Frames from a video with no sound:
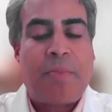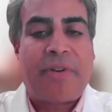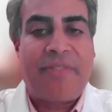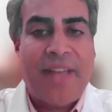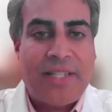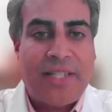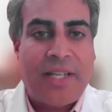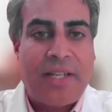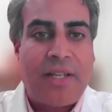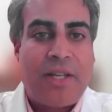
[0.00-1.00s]

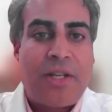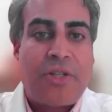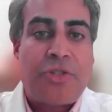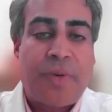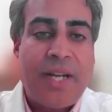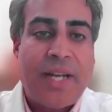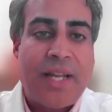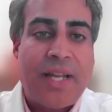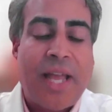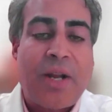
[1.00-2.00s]
preventing,
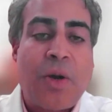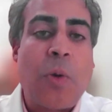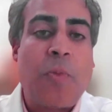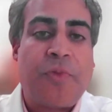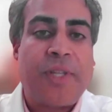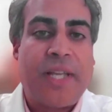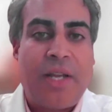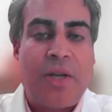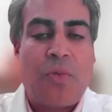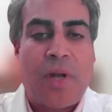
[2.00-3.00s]
treating, and
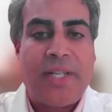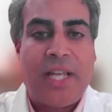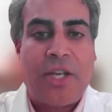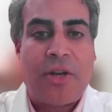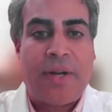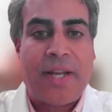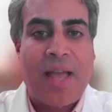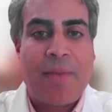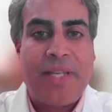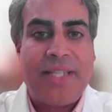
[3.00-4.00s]
hopefully one day curing
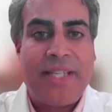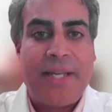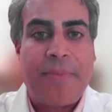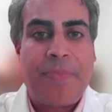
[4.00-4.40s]
IBD.